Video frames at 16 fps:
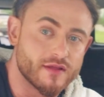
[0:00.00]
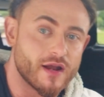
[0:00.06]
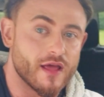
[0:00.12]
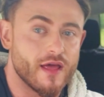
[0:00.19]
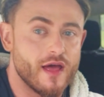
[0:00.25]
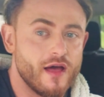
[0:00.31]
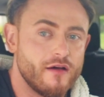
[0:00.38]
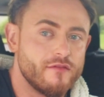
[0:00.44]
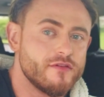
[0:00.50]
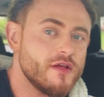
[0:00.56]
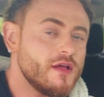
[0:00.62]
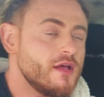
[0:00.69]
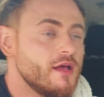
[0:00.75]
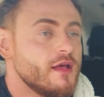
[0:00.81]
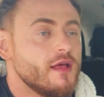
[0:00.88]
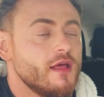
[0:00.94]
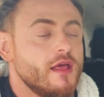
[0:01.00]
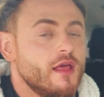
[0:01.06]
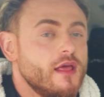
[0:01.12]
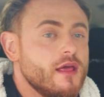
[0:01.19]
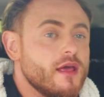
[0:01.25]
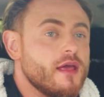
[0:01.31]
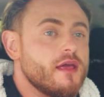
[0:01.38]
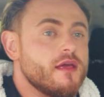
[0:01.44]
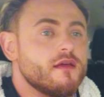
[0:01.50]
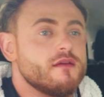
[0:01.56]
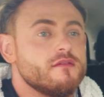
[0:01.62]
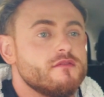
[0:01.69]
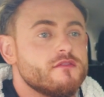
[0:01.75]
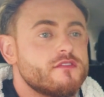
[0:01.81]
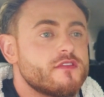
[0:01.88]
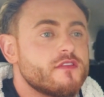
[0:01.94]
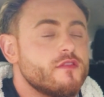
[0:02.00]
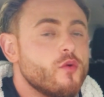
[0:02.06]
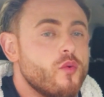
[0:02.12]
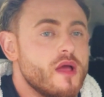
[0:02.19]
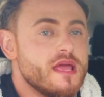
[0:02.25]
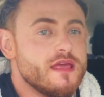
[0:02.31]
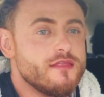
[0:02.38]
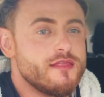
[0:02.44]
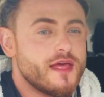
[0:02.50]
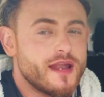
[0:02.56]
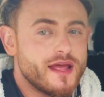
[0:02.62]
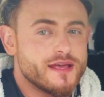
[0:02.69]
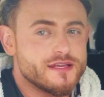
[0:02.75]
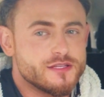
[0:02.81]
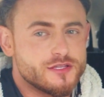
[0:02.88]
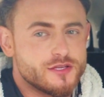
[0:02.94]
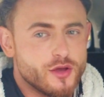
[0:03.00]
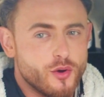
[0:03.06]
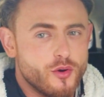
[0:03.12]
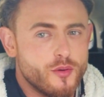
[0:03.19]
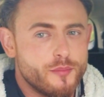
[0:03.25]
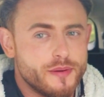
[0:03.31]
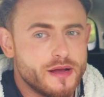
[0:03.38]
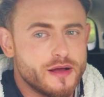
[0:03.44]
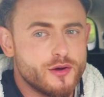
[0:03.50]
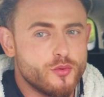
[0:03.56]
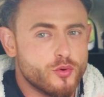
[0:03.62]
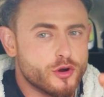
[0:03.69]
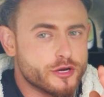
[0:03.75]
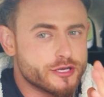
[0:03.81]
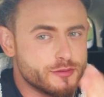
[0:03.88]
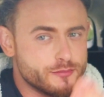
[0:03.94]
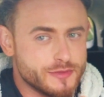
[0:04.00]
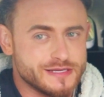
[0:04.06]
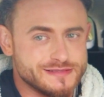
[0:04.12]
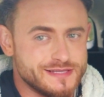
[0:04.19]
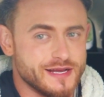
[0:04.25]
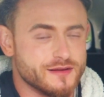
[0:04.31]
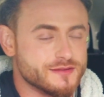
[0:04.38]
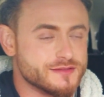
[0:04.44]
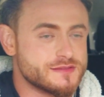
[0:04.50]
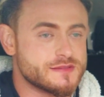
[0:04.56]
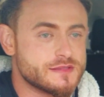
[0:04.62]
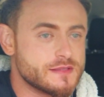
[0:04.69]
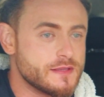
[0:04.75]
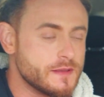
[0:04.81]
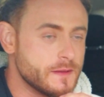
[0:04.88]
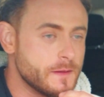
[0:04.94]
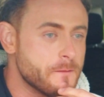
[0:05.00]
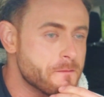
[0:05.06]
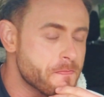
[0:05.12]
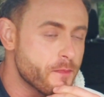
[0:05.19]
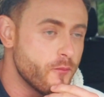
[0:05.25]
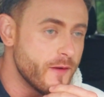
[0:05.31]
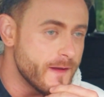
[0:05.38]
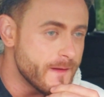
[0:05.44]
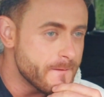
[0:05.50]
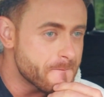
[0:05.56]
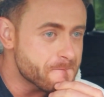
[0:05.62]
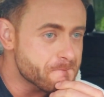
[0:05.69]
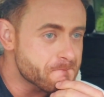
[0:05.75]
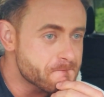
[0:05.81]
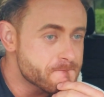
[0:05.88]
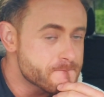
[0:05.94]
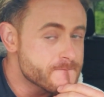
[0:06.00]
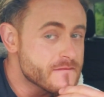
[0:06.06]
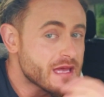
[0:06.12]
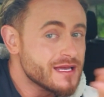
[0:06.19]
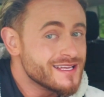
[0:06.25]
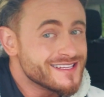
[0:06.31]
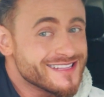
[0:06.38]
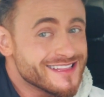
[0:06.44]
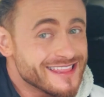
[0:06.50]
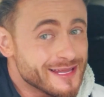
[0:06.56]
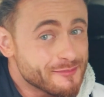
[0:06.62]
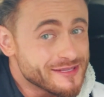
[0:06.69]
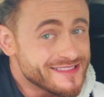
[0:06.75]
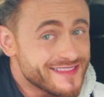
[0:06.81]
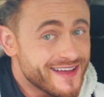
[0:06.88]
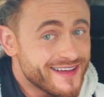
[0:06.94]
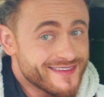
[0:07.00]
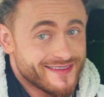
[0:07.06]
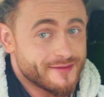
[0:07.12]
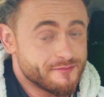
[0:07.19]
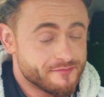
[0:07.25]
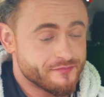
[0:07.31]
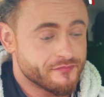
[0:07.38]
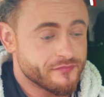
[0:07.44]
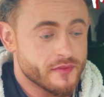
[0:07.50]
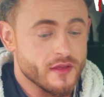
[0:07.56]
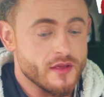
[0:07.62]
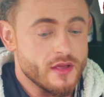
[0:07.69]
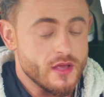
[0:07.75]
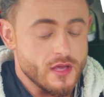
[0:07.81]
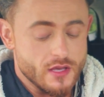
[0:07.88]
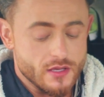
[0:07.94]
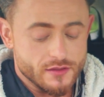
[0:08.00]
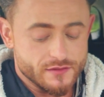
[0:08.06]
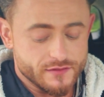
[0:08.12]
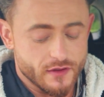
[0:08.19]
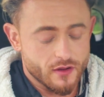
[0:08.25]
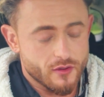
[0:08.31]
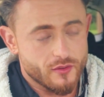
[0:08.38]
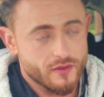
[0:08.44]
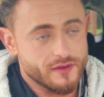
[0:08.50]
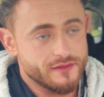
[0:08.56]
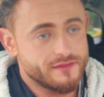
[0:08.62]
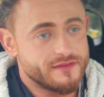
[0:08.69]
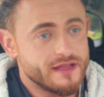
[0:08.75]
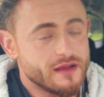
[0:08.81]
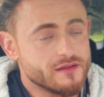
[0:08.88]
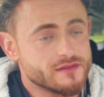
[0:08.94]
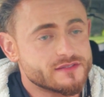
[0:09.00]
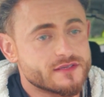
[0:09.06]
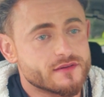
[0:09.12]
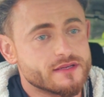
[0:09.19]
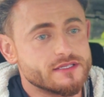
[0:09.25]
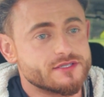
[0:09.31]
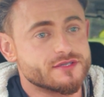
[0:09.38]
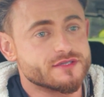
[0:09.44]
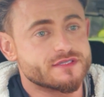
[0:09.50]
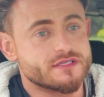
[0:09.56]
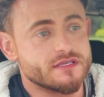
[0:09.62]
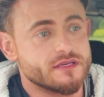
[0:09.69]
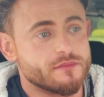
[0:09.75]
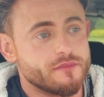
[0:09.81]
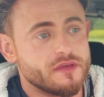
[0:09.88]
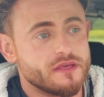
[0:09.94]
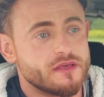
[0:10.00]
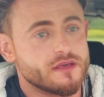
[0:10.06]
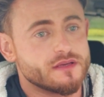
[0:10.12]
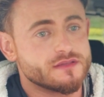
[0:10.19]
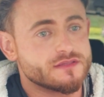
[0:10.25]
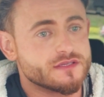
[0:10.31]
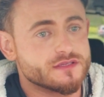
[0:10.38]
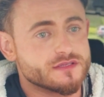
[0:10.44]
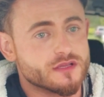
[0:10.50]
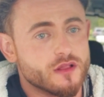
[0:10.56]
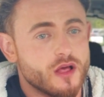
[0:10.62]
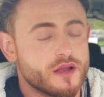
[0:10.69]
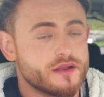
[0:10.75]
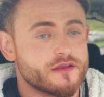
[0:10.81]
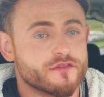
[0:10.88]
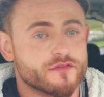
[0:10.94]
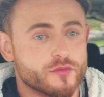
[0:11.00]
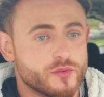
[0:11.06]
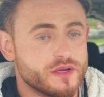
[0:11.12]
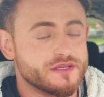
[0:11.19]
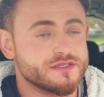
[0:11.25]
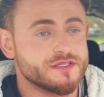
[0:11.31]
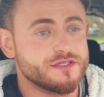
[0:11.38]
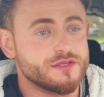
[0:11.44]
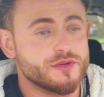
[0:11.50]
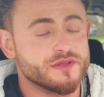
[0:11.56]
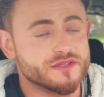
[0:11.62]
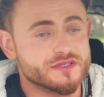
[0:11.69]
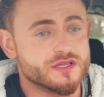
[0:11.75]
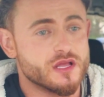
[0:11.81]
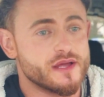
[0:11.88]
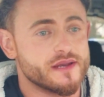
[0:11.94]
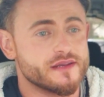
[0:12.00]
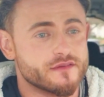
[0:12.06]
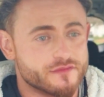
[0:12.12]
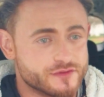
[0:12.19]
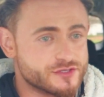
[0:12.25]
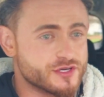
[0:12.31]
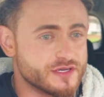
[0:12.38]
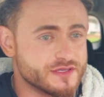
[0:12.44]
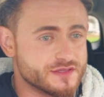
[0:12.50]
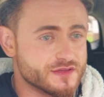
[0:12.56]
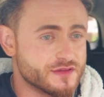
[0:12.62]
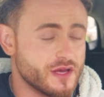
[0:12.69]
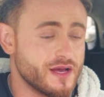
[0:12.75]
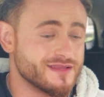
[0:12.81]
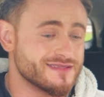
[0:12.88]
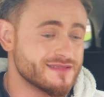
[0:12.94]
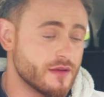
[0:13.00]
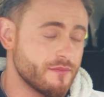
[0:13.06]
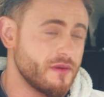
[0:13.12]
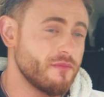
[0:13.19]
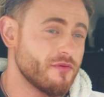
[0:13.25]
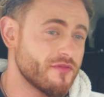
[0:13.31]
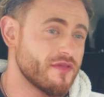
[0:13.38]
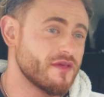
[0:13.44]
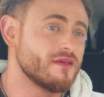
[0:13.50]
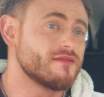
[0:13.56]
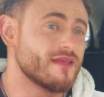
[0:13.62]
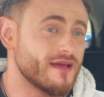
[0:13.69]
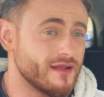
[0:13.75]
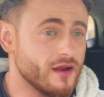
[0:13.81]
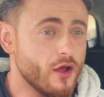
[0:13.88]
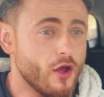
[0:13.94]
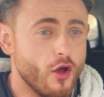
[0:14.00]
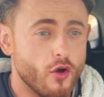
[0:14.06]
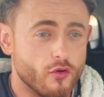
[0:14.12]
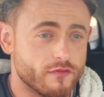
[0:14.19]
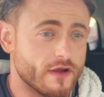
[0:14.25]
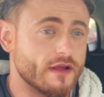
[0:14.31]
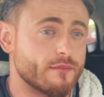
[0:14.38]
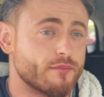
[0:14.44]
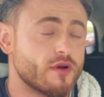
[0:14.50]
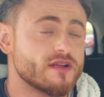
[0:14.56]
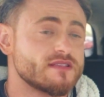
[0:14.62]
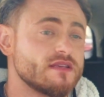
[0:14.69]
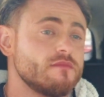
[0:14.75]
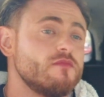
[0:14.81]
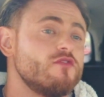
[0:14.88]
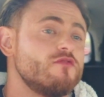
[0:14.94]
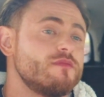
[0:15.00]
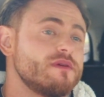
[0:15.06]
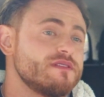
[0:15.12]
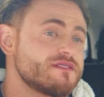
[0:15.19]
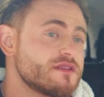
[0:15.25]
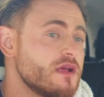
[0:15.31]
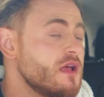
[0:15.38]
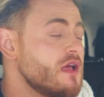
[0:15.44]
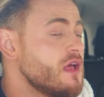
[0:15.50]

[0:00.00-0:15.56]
that I have. And the way that I go about working my delts, well, let me tell you. So delts are interesting because there's a lot of different ways to do it, and there's a lot of different trains of thought. Some people think that overhead pressing movements.